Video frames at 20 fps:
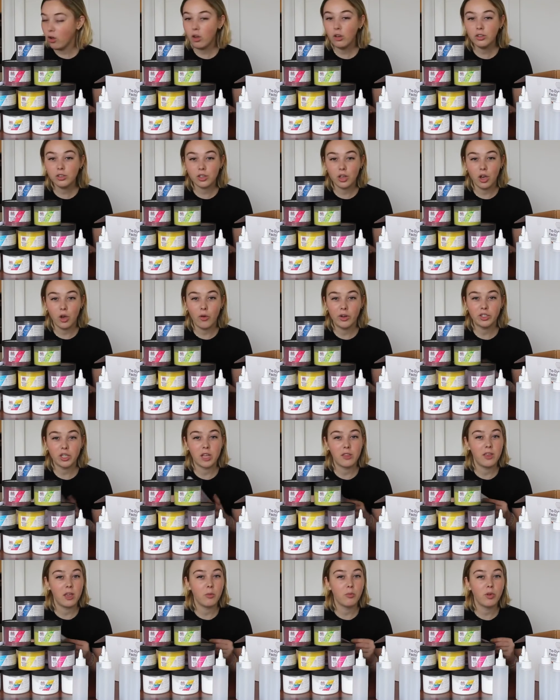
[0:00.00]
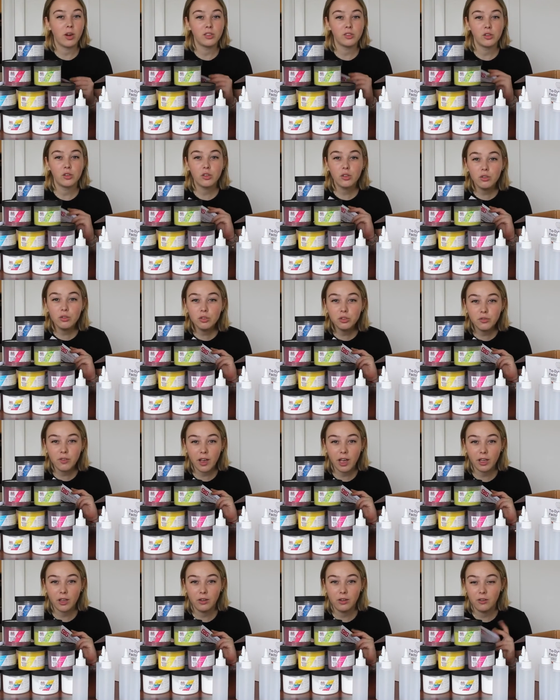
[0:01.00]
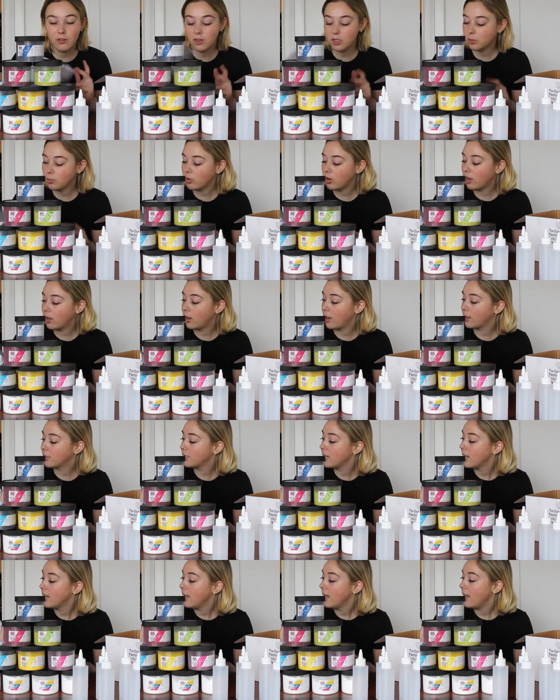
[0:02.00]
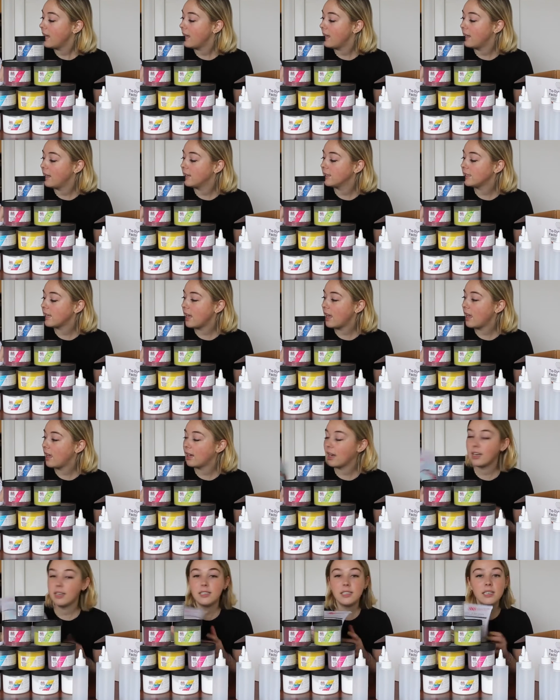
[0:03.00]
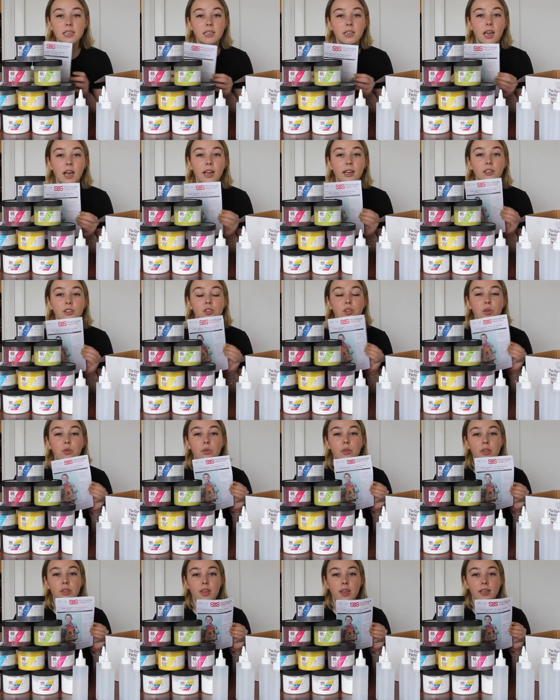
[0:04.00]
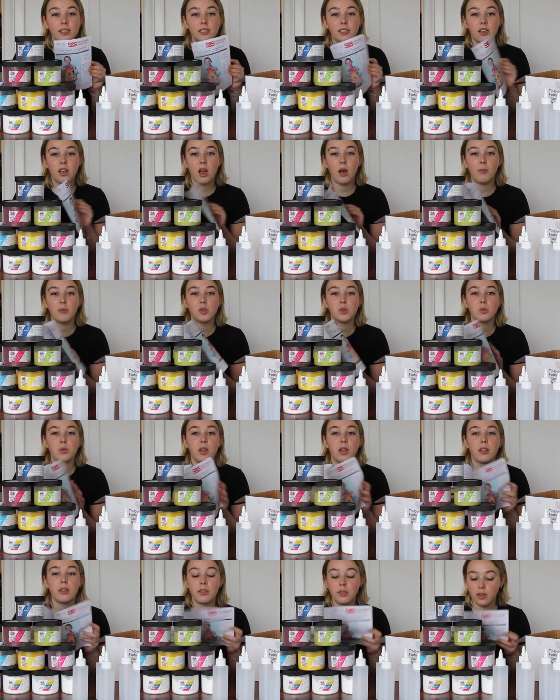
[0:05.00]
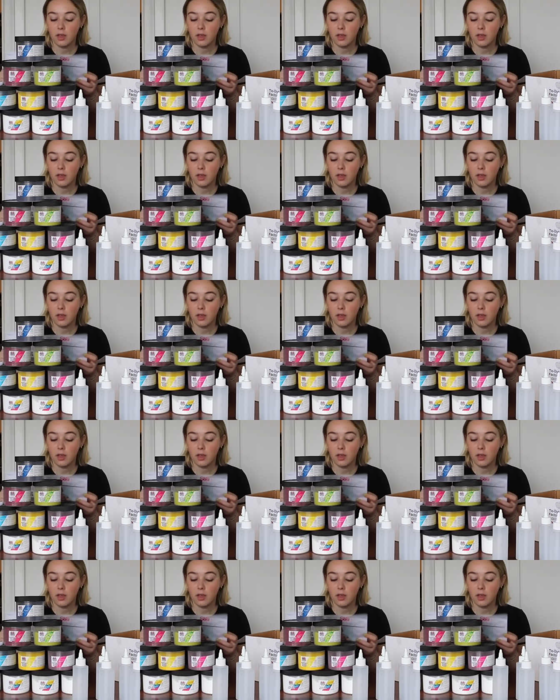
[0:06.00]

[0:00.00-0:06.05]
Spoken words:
Also, which I think brings a huge value to this product, is an idea guide. So this comes with